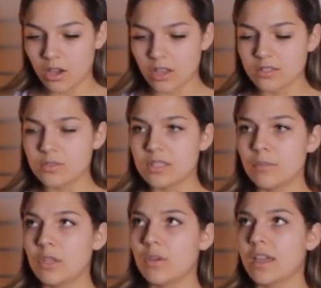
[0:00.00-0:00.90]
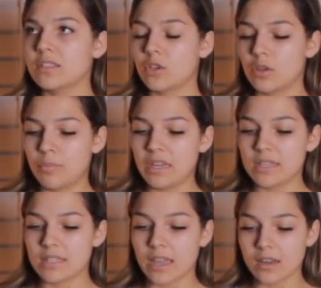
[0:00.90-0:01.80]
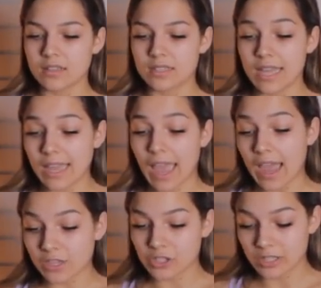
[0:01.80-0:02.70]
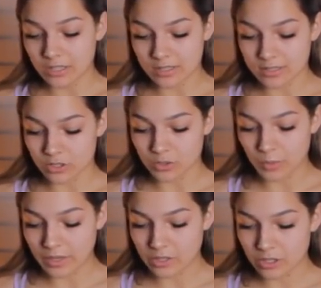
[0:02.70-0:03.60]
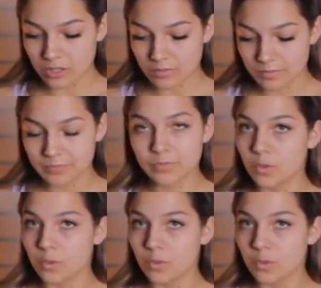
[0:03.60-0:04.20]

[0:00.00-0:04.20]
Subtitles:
Also, some of you guys could be deciding to take action in a situation,